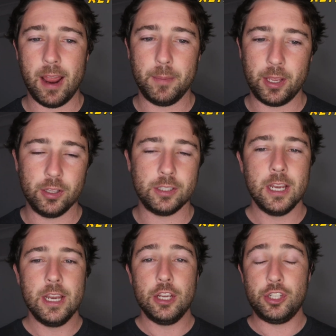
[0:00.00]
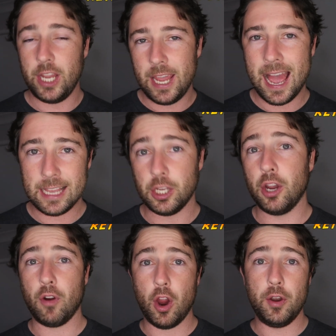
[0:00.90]
around because she has
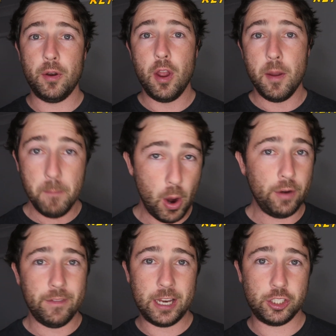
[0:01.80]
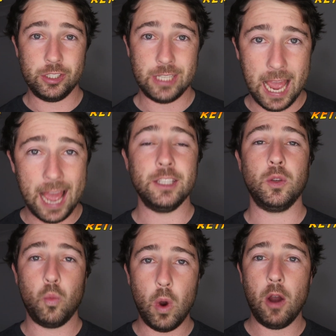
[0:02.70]
her own motivations
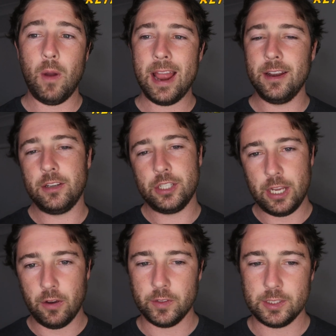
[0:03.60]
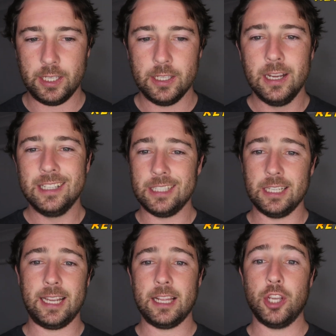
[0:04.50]
as well, and she obviously
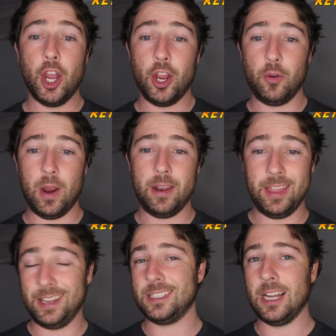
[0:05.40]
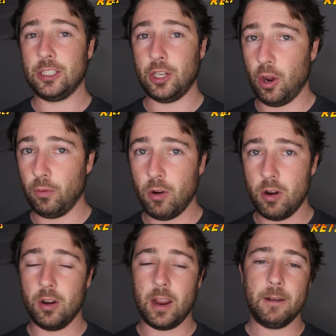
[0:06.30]
starts to get turned when things start to go
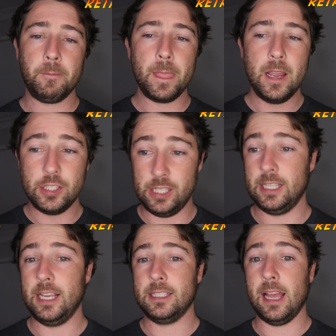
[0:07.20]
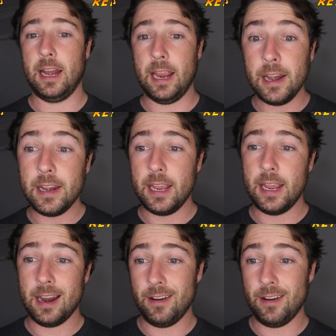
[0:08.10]
wrong, and she sees that Indy